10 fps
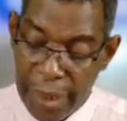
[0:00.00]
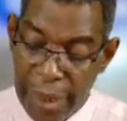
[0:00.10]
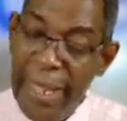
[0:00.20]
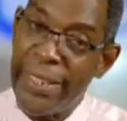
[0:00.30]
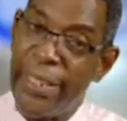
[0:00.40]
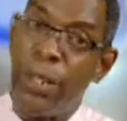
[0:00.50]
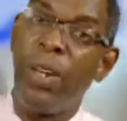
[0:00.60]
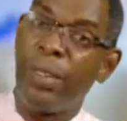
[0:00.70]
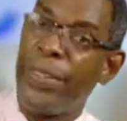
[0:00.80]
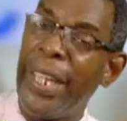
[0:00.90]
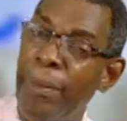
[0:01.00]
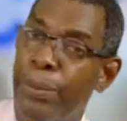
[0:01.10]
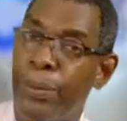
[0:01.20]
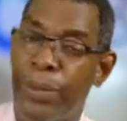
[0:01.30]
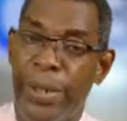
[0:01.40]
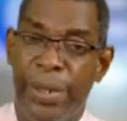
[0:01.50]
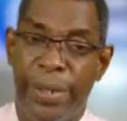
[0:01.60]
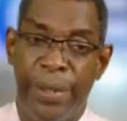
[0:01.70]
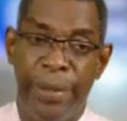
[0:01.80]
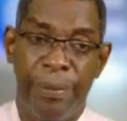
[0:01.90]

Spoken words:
He is the God of the Hebrews.